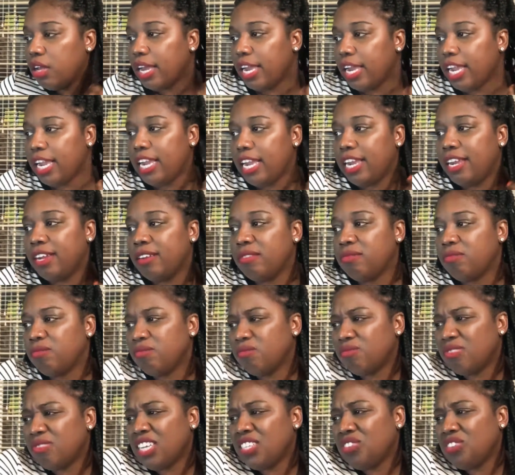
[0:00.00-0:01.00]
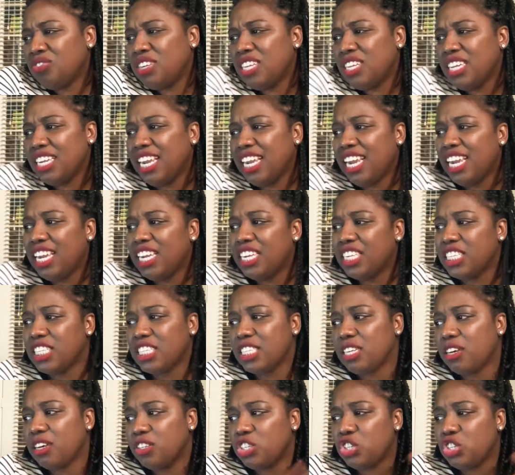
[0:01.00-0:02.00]
And that's really it.
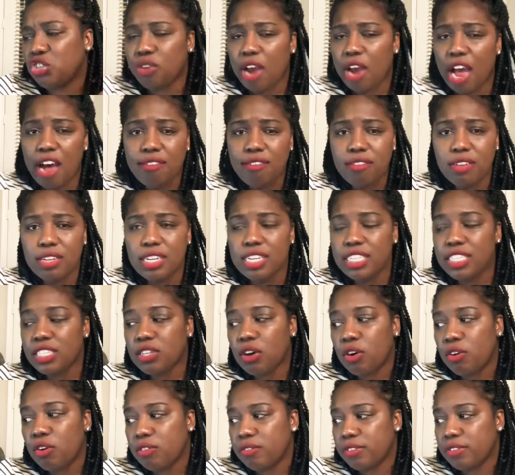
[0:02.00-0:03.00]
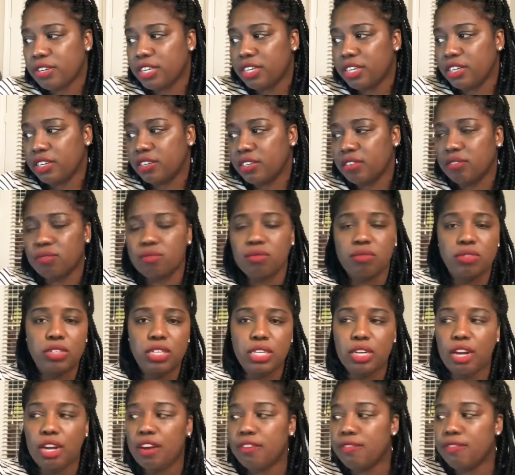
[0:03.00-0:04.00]
So travel is over.
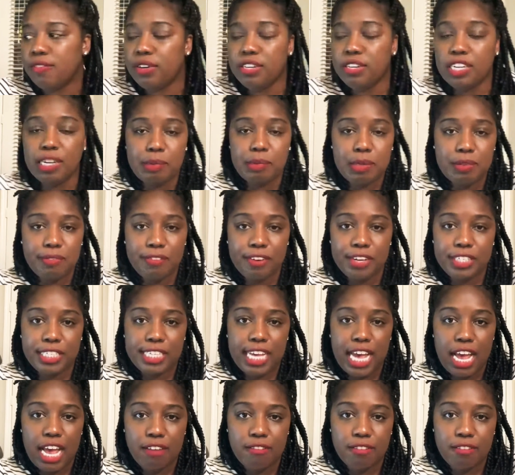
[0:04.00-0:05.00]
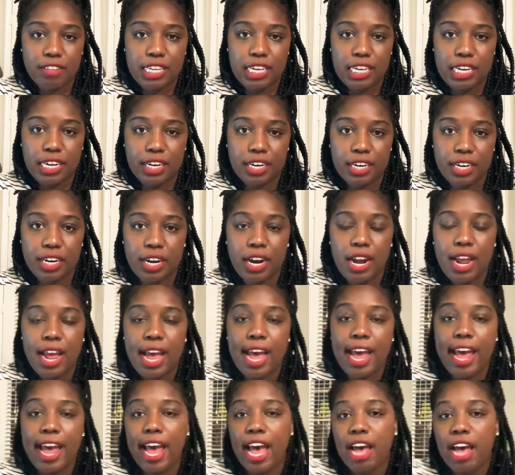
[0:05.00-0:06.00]
I filled up the first half of the year.
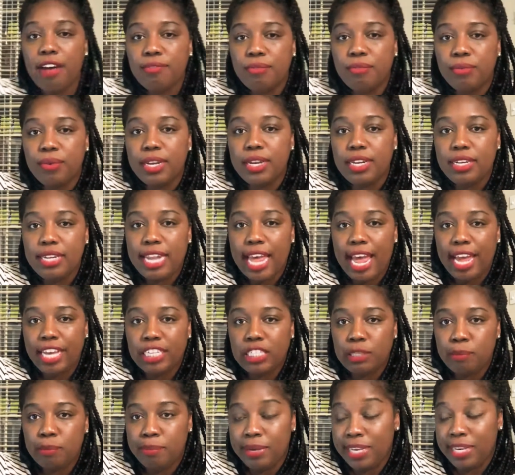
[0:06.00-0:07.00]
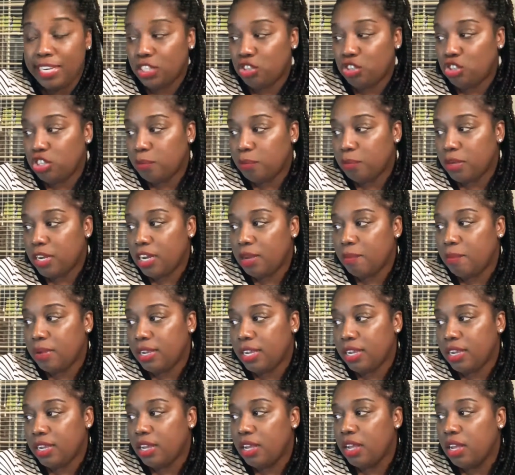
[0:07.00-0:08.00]
I have one last big trip
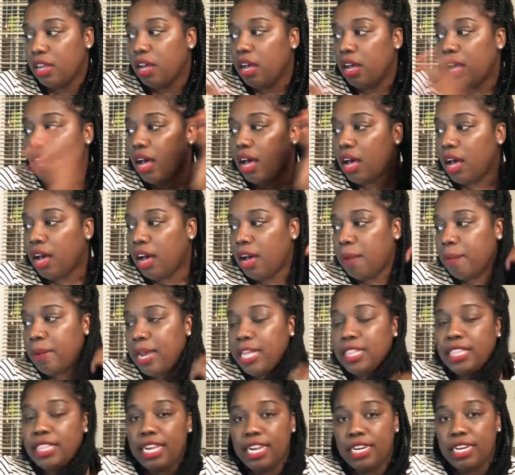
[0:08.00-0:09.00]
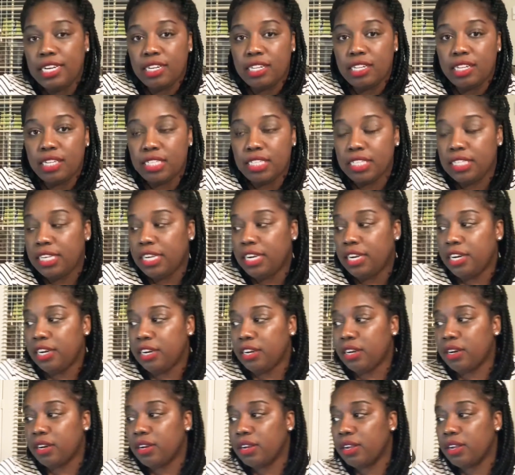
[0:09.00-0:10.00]
coming at the end of this
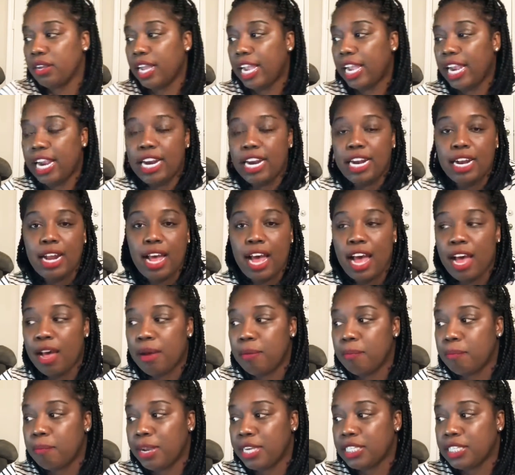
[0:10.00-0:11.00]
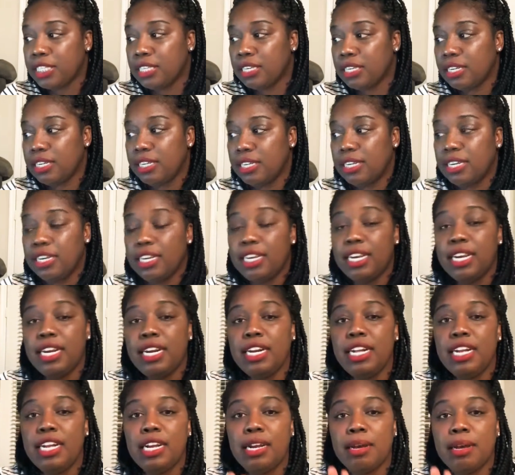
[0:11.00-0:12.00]
year. And I'm basically
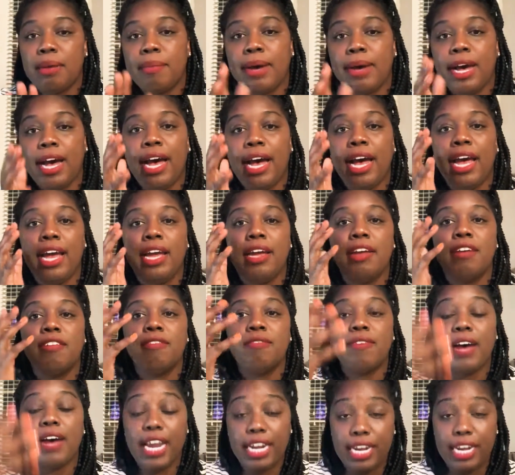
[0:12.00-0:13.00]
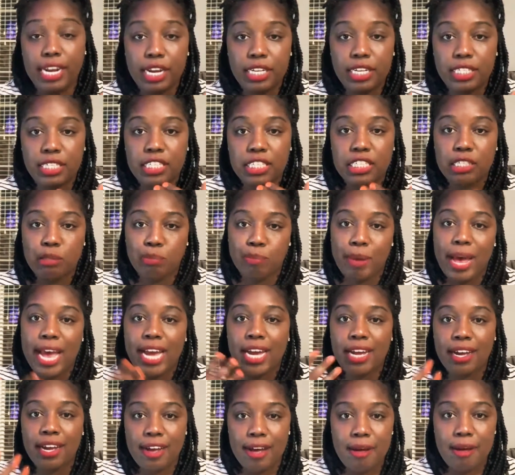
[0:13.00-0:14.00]
getting my finances
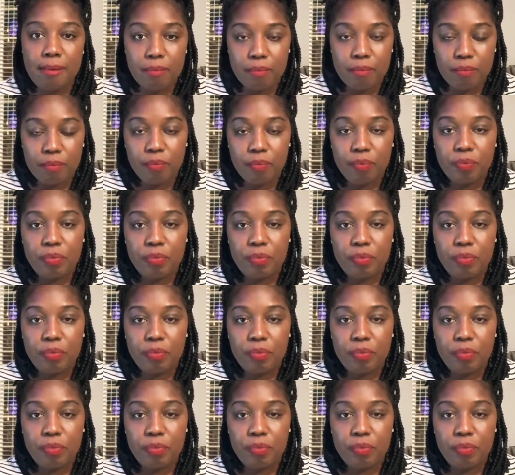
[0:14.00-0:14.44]
back up.